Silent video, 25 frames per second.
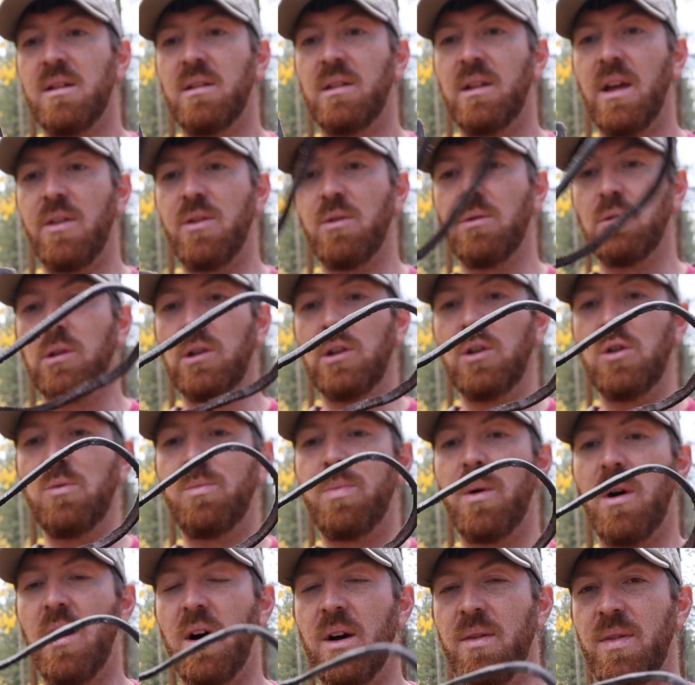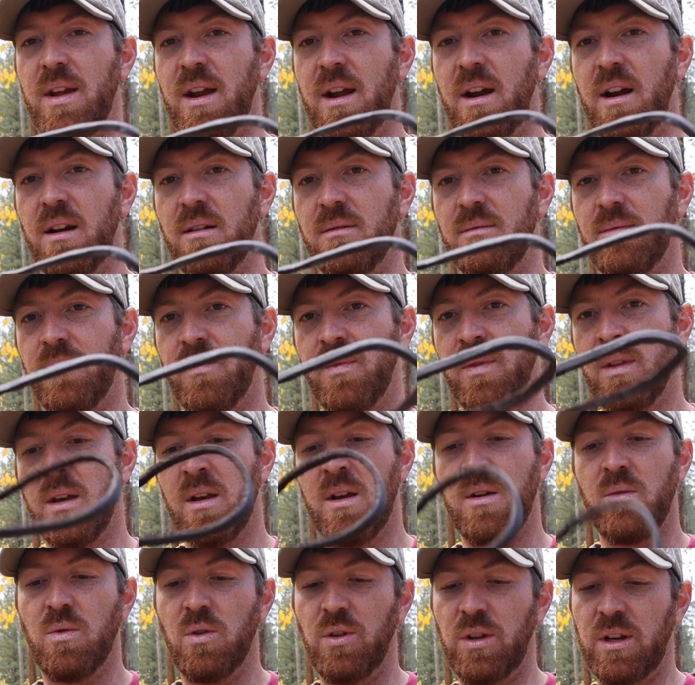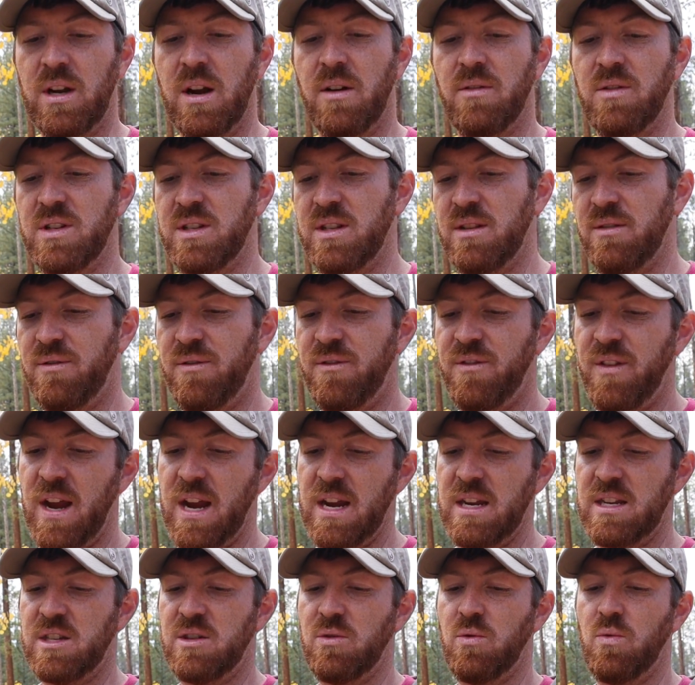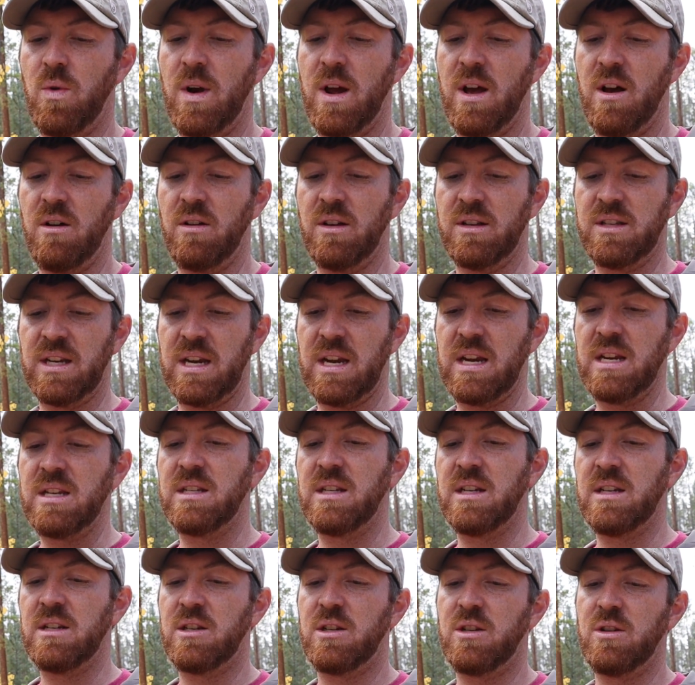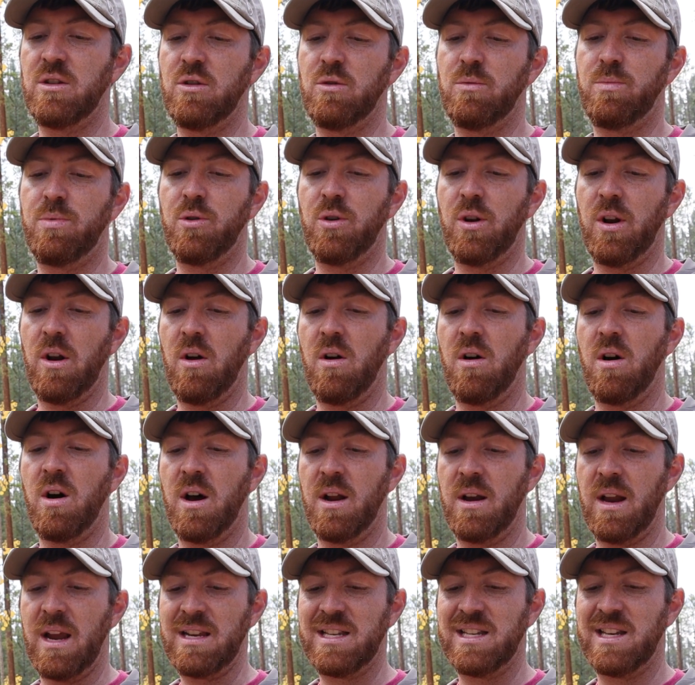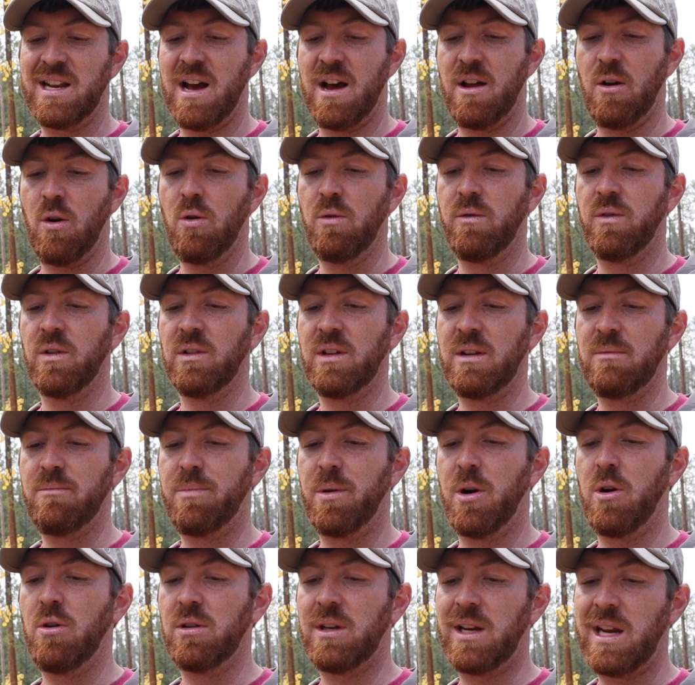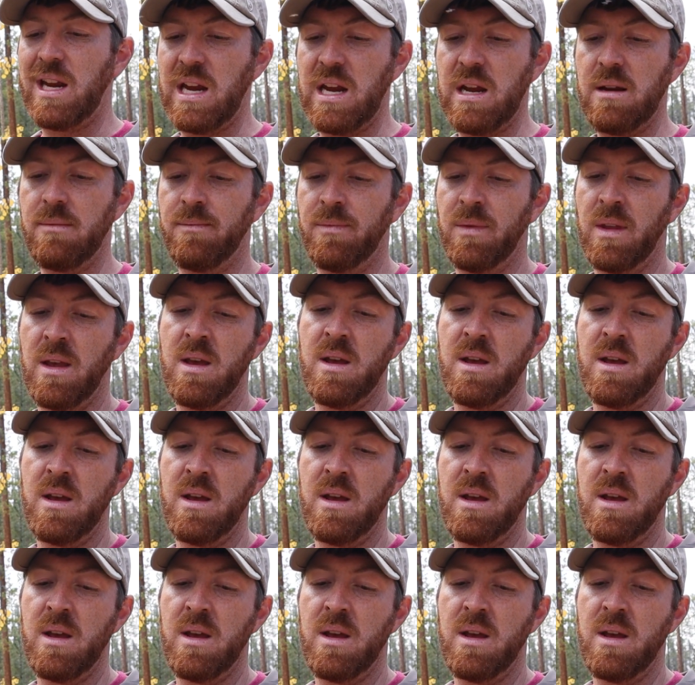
leather loop on there really covers the face well. It's easy to put on. It's not overly bulky.